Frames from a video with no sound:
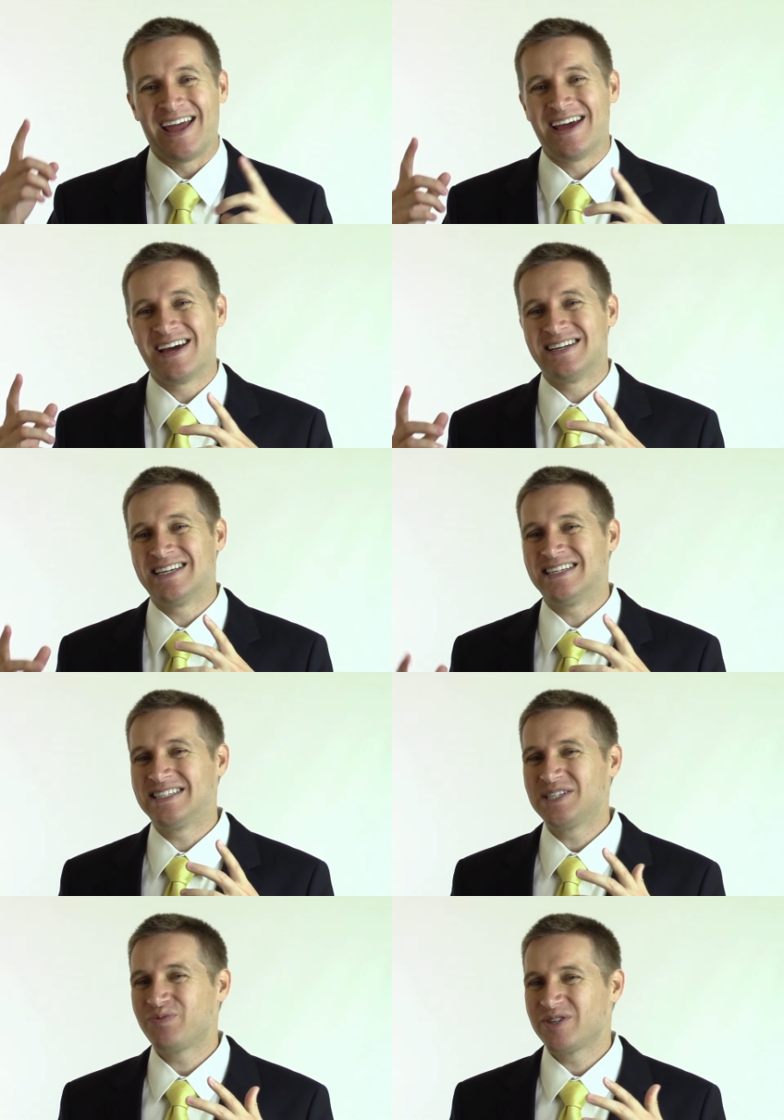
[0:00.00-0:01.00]
and
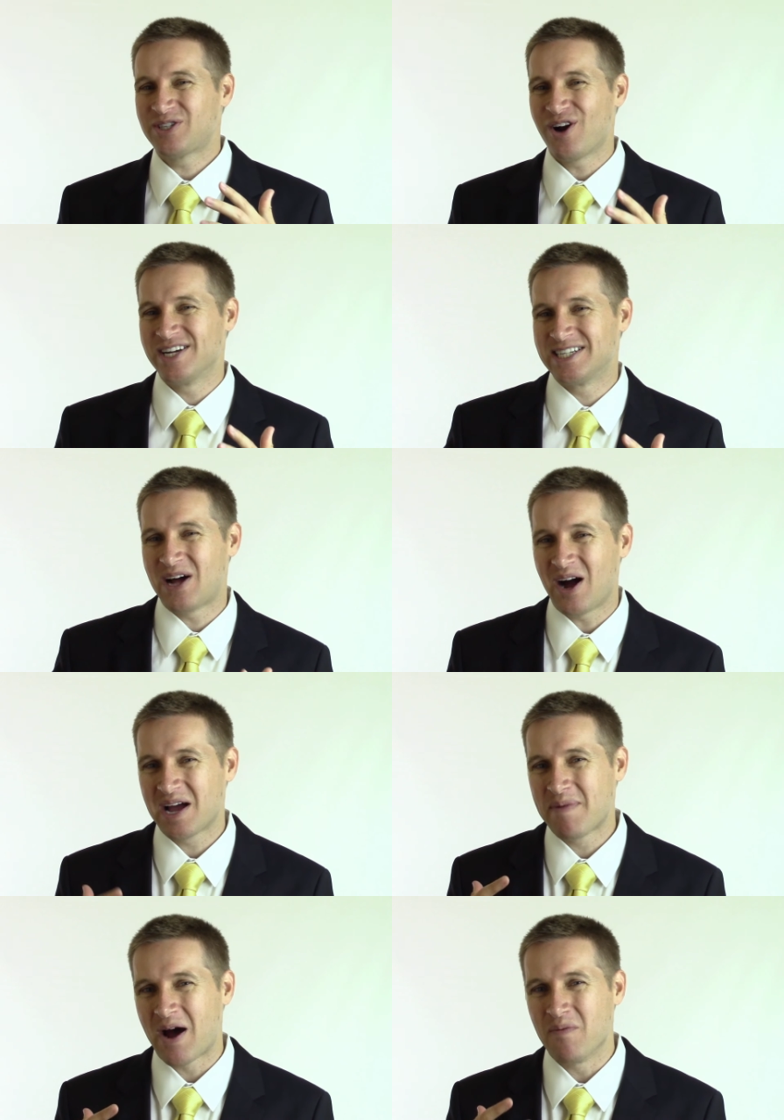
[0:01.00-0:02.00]
since we're starting to
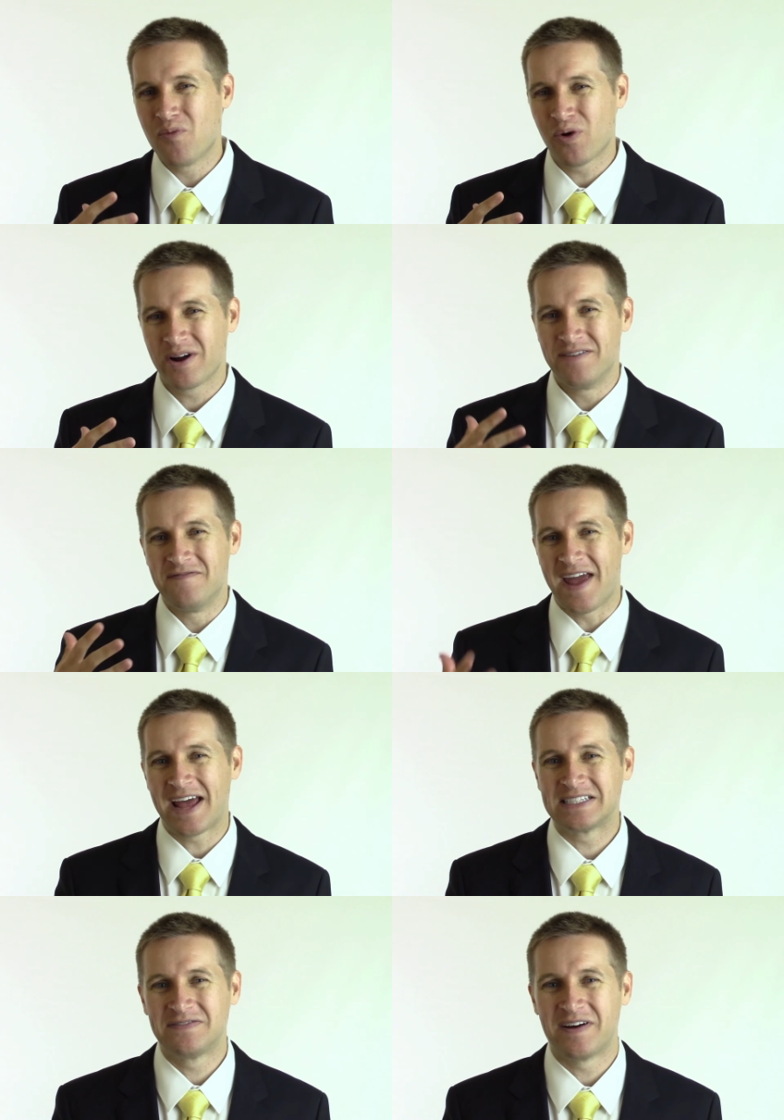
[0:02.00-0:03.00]
talk about more
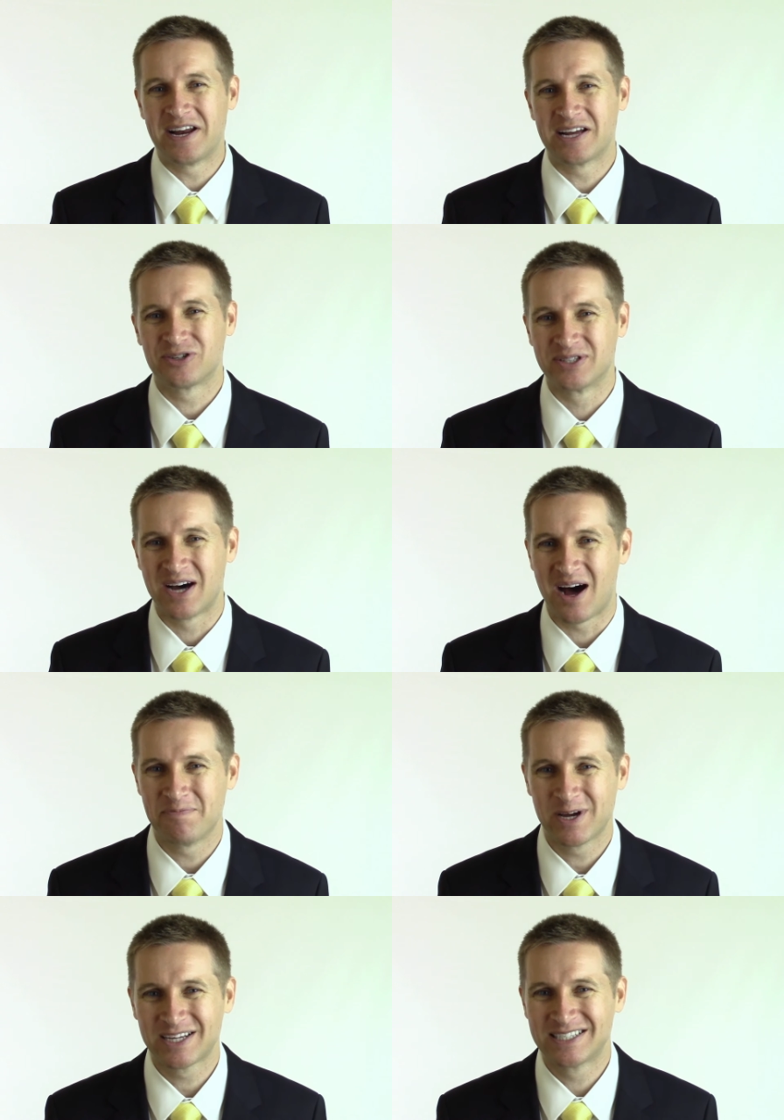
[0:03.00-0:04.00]
advanced financial
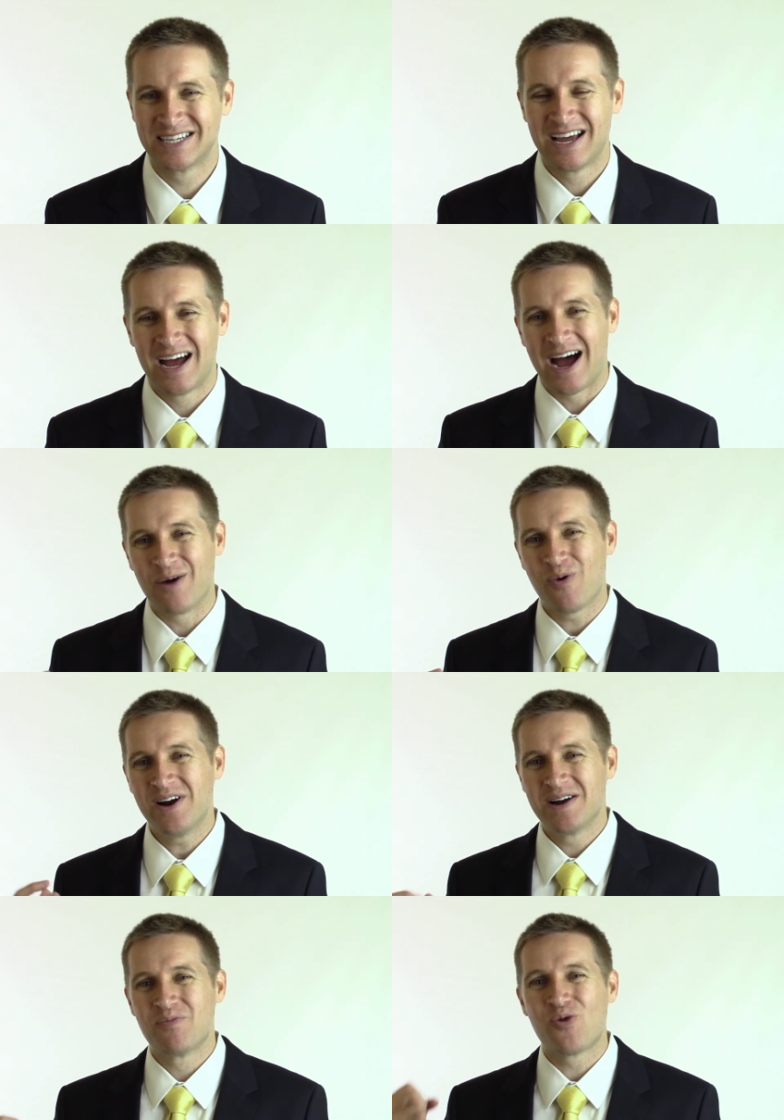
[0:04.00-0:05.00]
topics, I
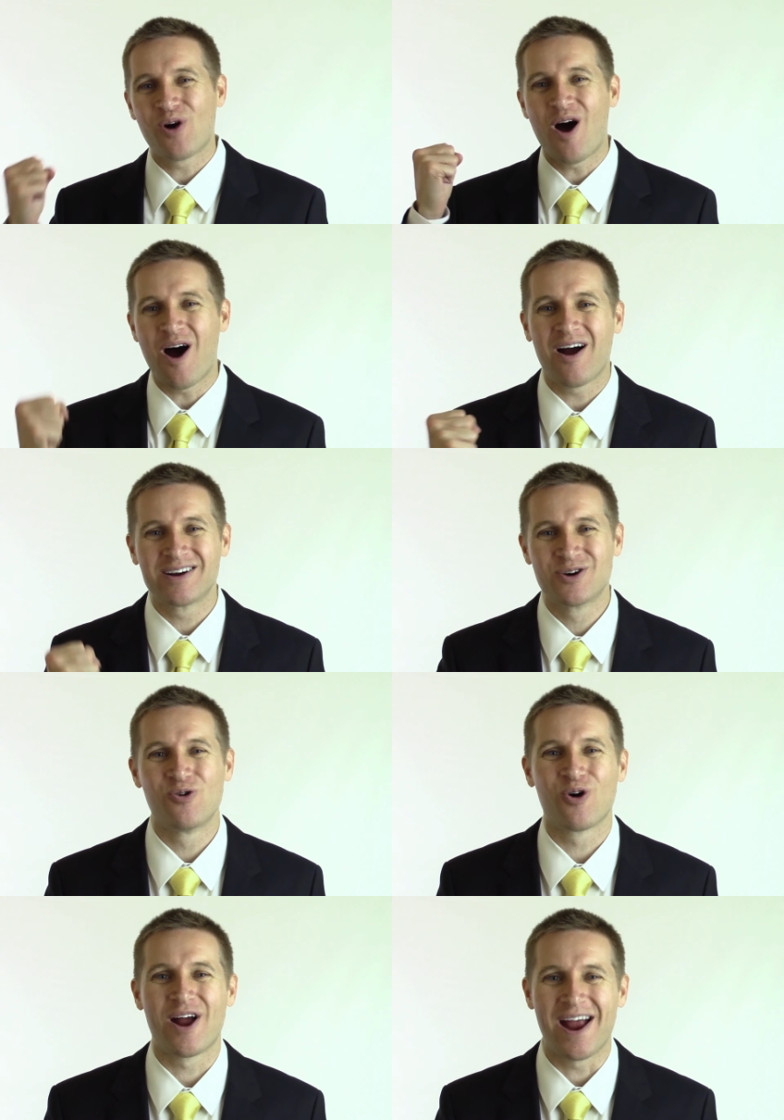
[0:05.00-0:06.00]
wanted a more
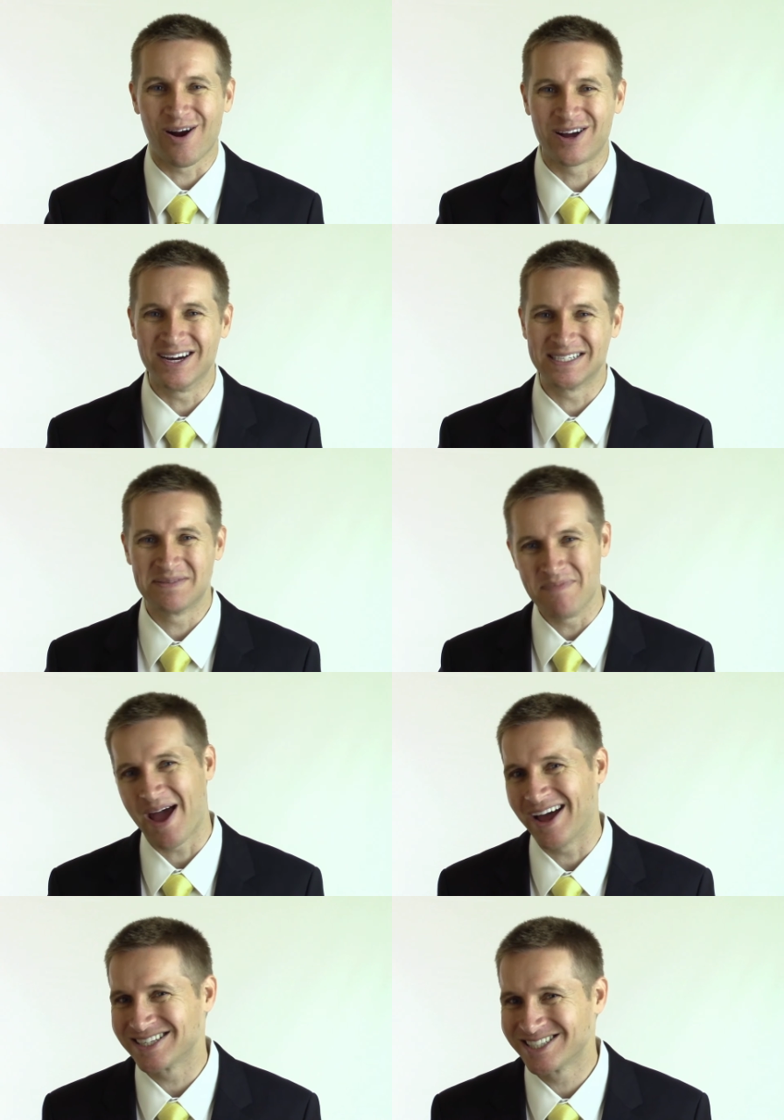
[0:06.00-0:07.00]
hardcore haircut to
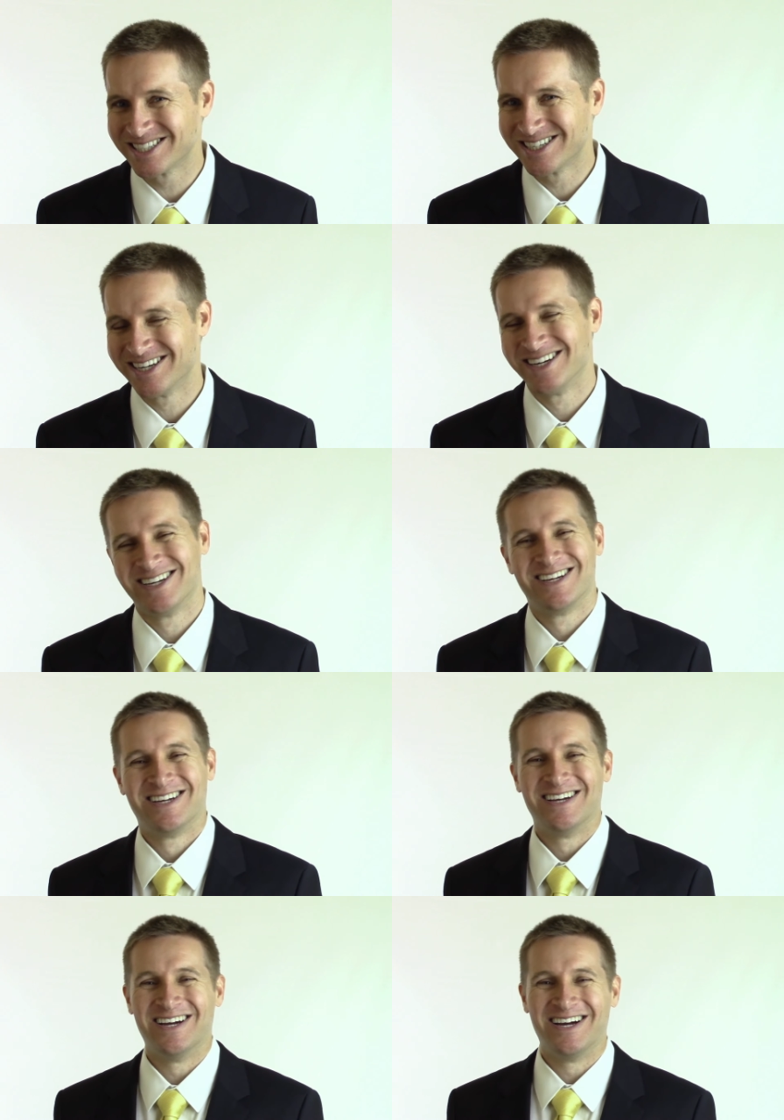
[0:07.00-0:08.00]
match.
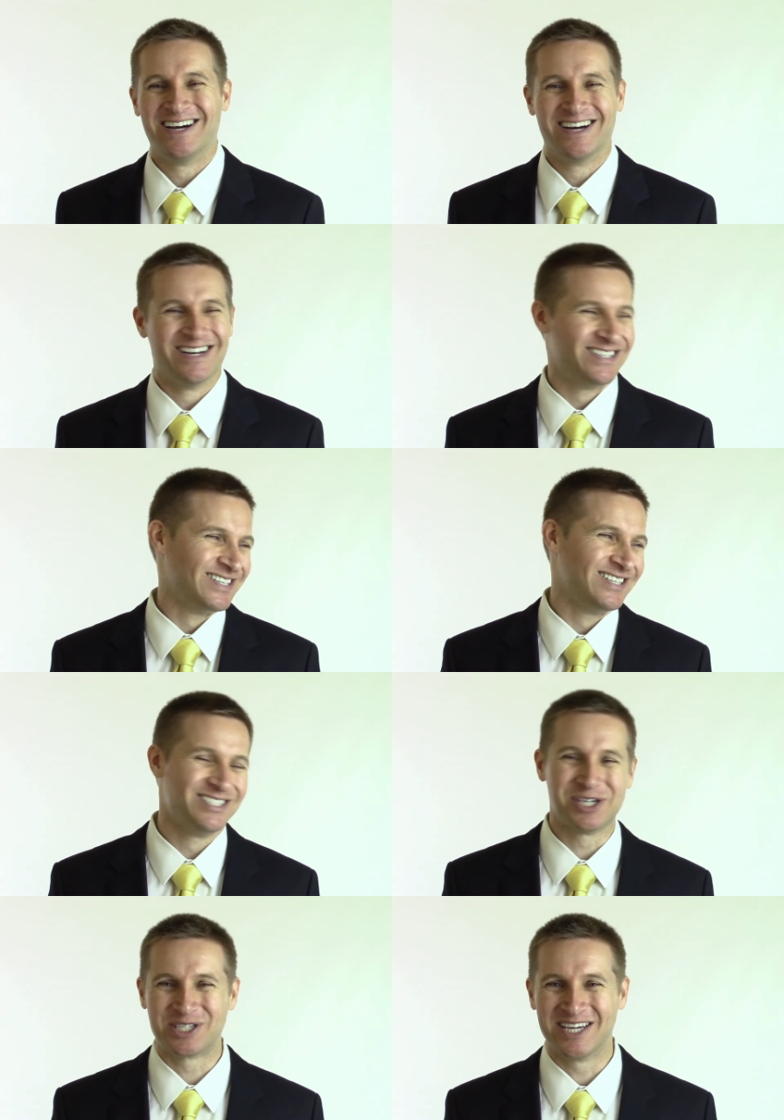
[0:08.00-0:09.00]
Uh,
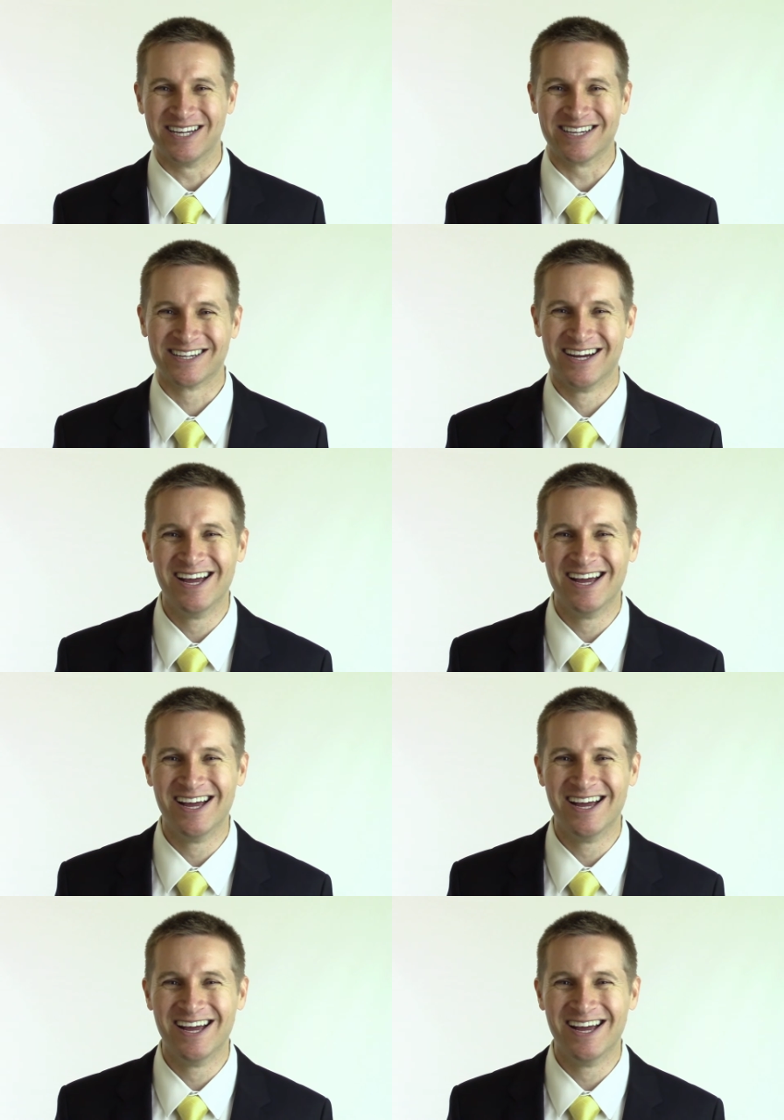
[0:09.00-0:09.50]
just kidding.